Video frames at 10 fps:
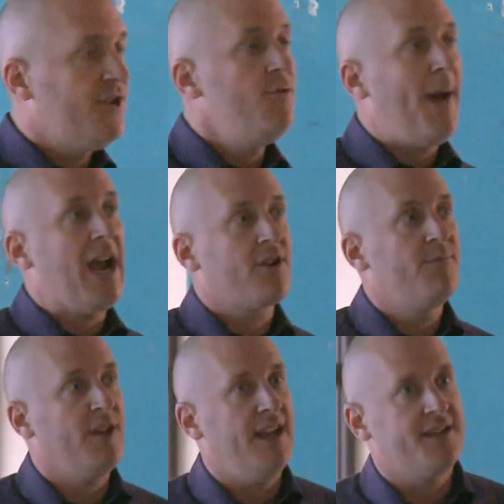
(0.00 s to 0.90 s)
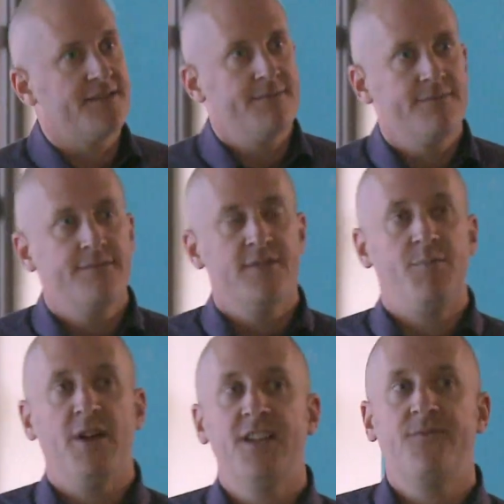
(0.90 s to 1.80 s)
to Packard Place, a
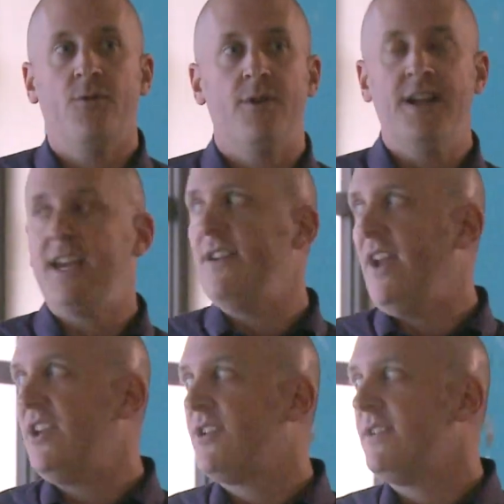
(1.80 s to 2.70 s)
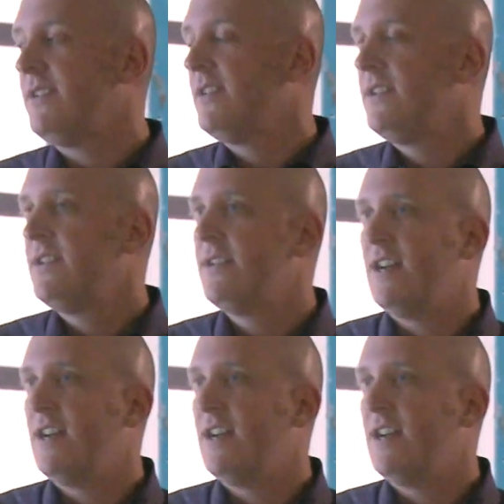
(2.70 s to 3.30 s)
place for innovation,